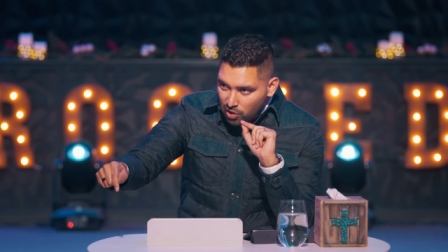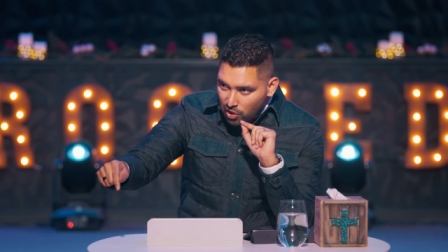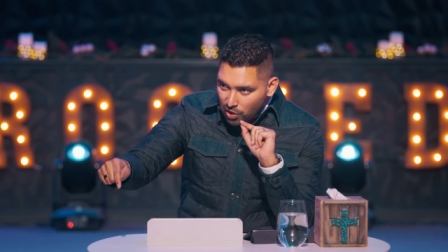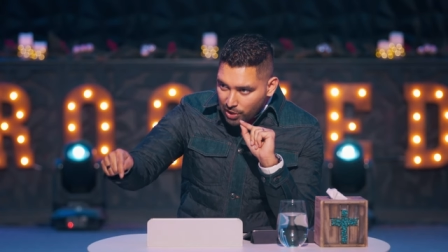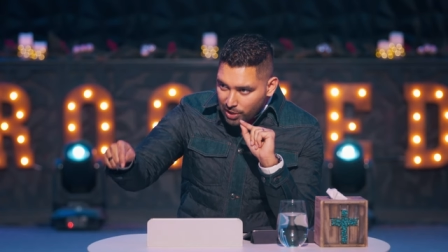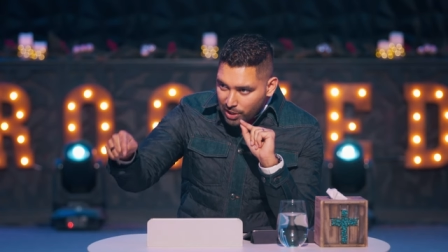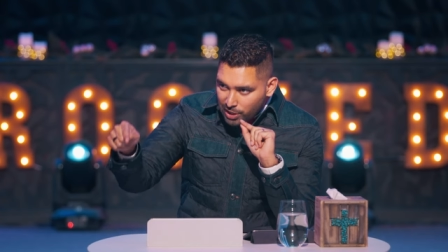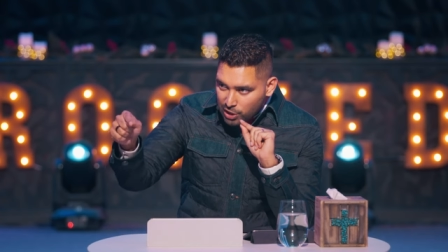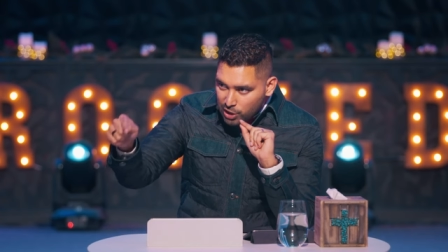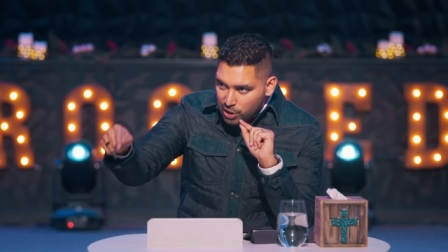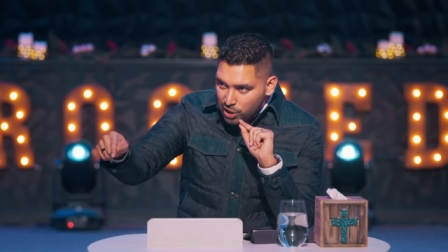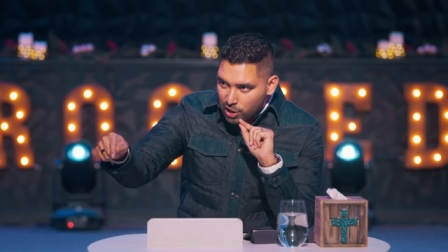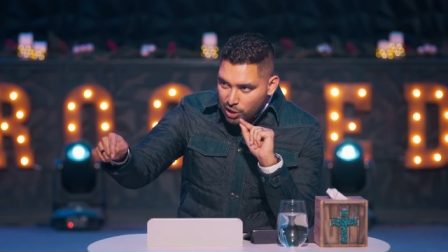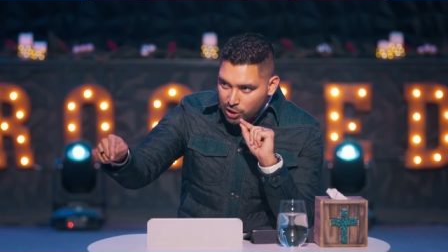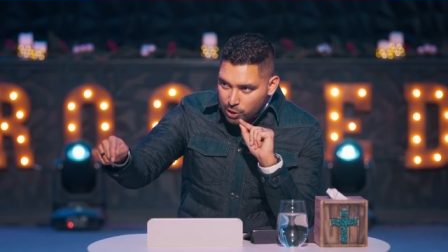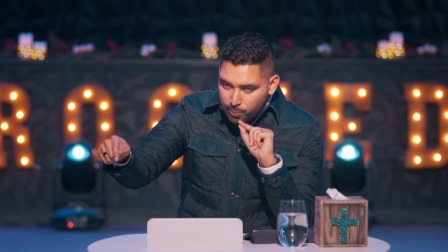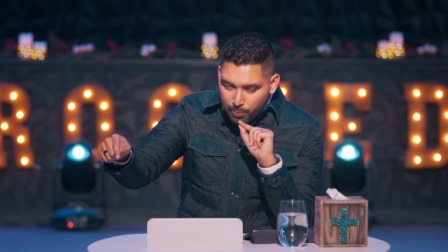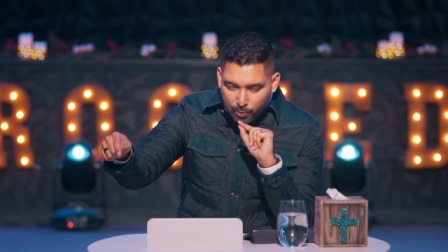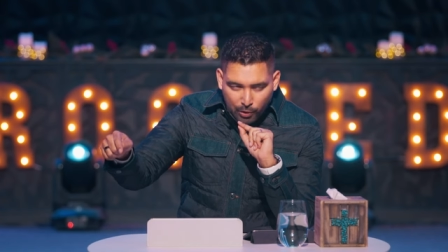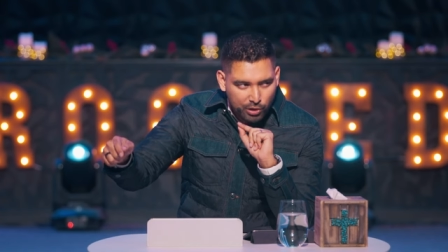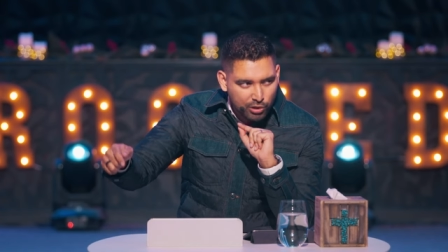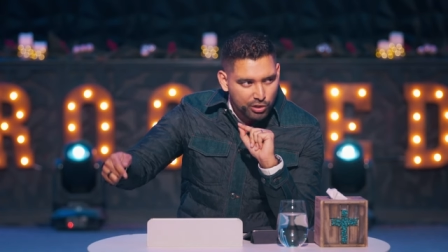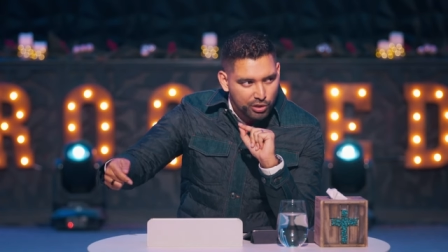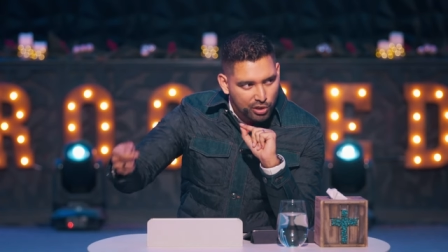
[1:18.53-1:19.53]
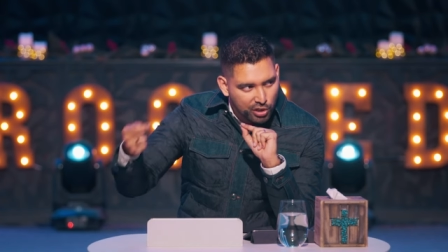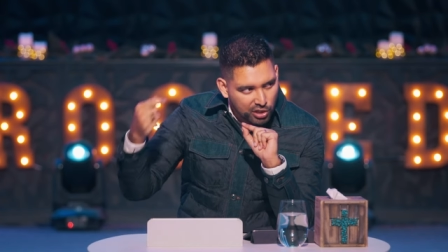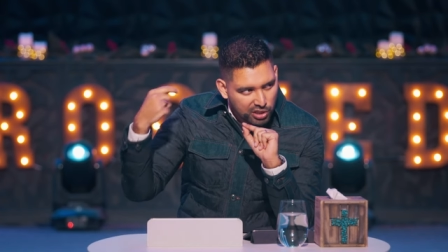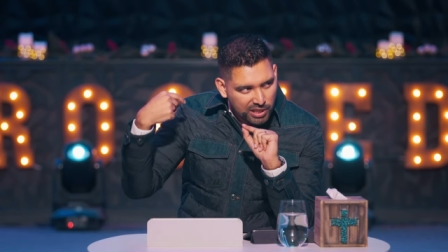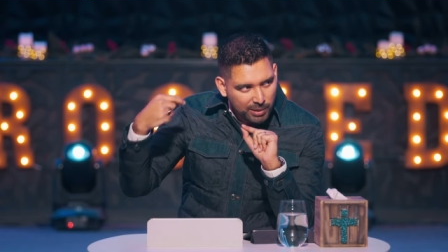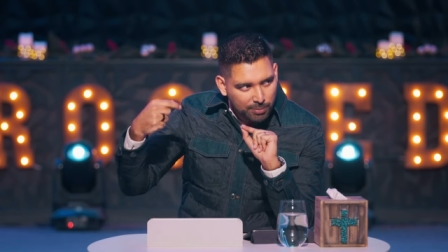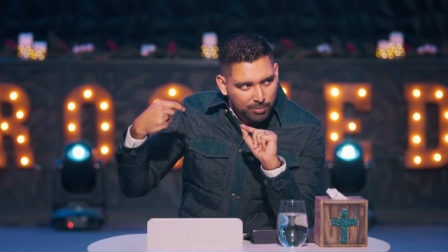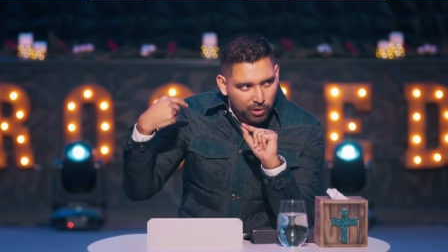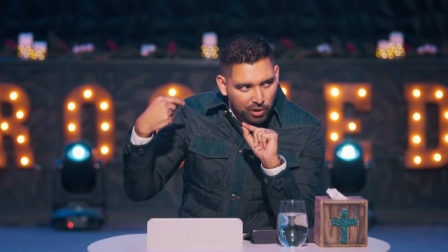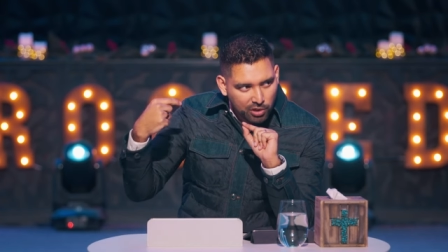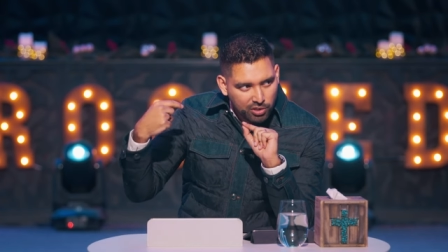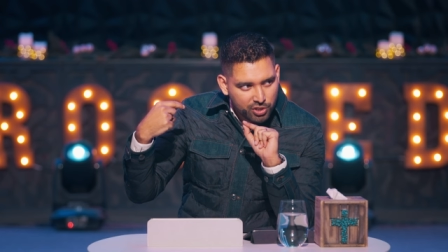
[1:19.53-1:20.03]
or does he respond to your
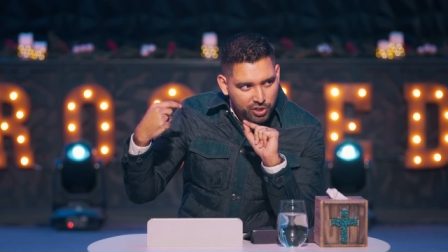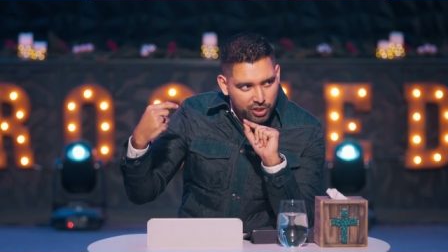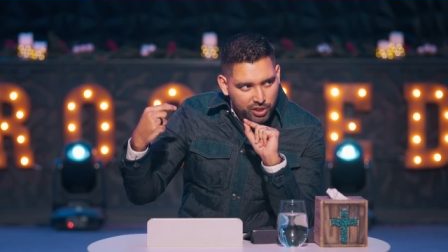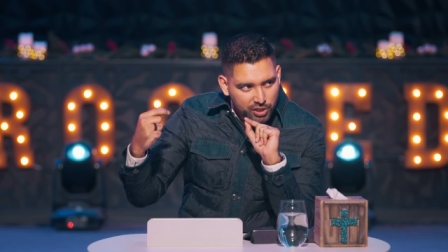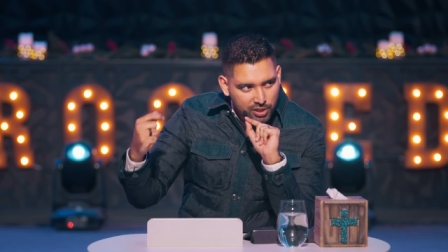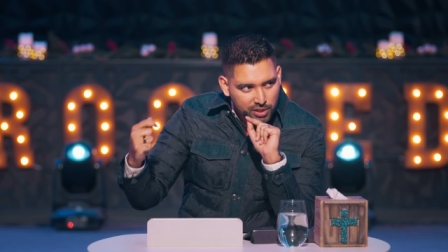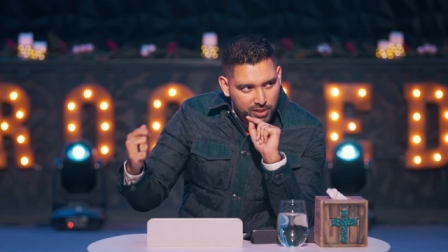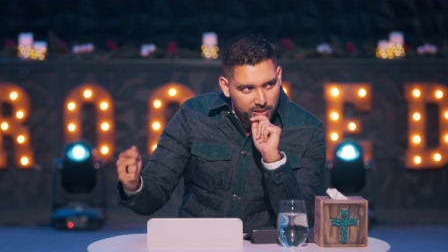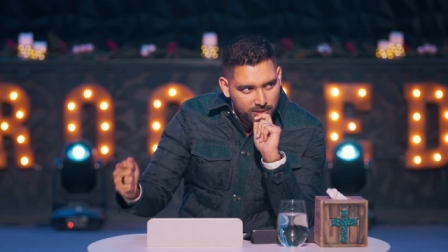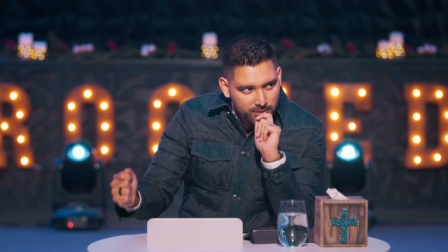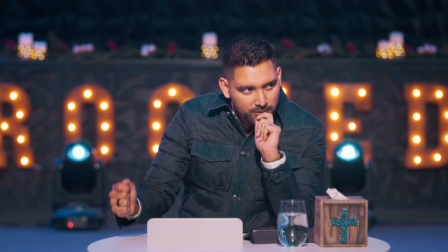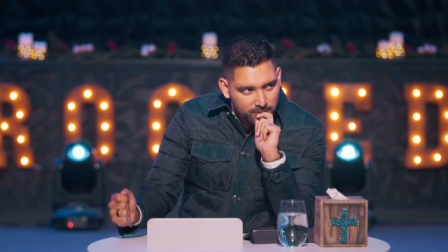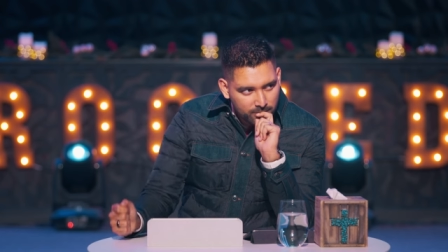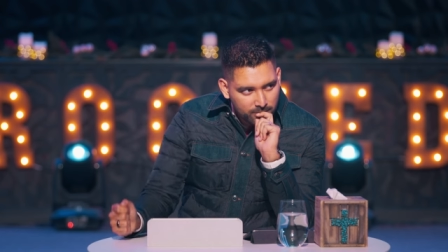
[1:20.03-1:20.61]
subconscious?